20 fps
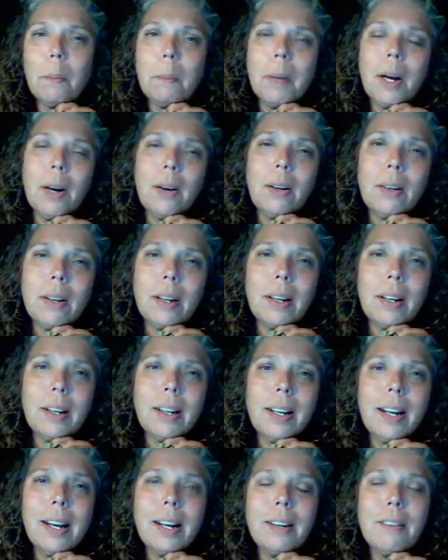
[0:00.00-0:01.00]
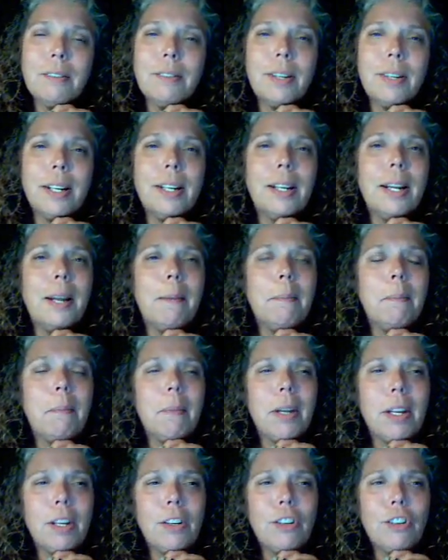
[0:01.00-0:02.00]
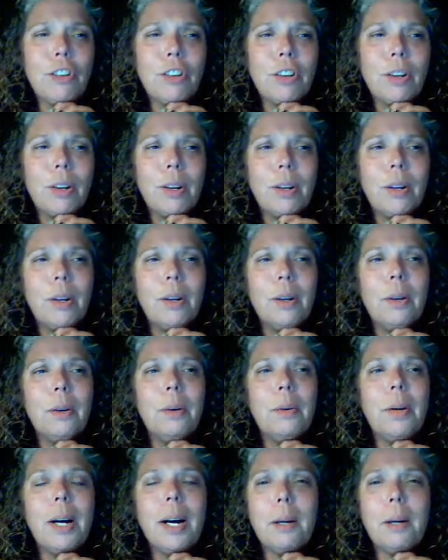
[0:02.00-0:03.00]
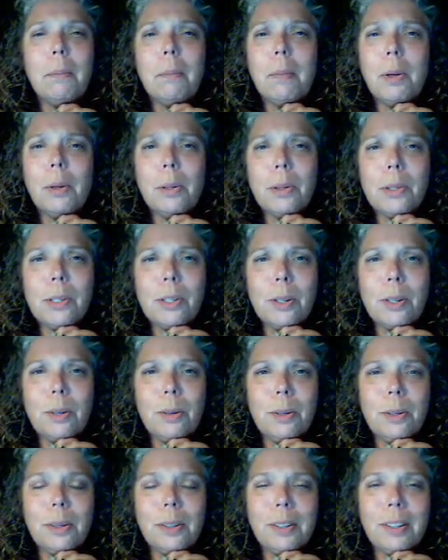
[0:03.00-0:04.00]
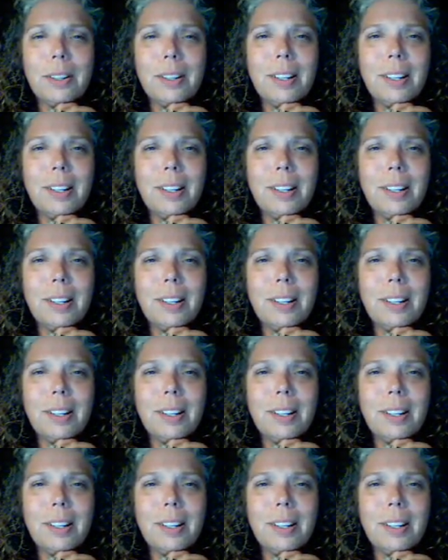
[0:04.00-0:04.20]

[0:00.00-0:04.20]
Malk had a friend named Midge who had a motor scooter,